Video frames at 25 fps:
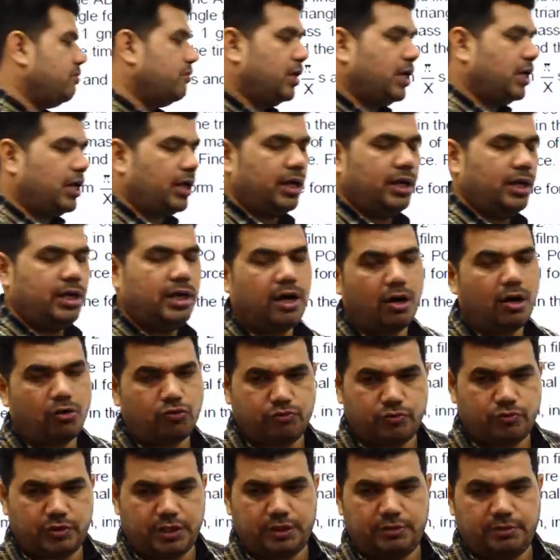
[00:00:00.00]
vertically
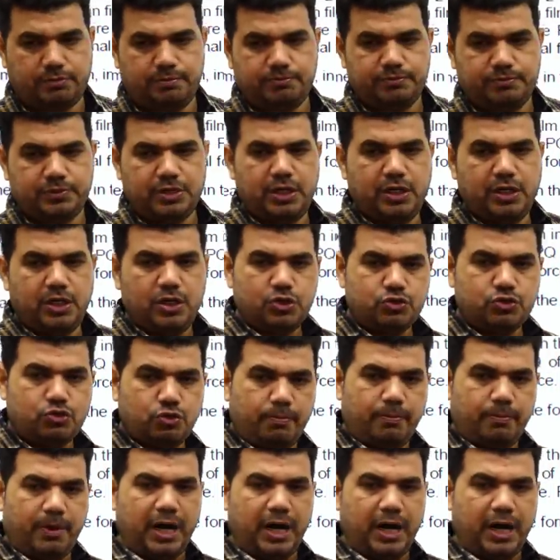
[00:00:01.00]
downward. So